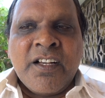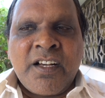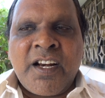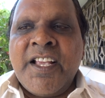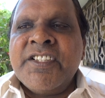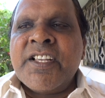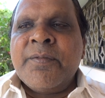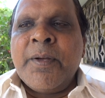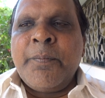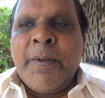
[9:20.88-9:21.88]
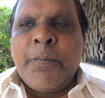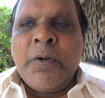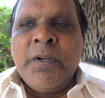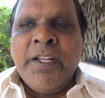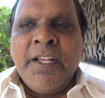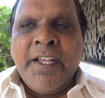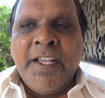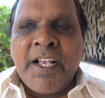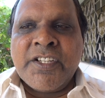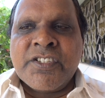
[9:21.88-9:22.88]
cries of the people. He
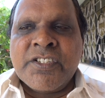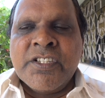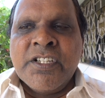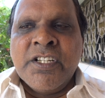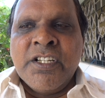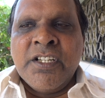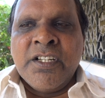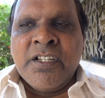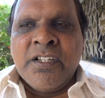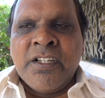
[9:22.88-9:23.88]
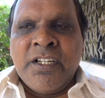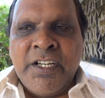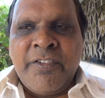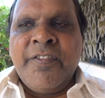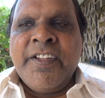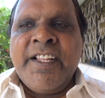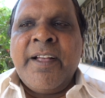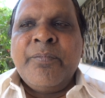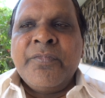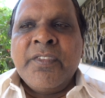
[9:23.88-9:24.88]
has lived with
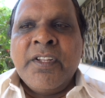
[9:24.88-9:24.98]
them.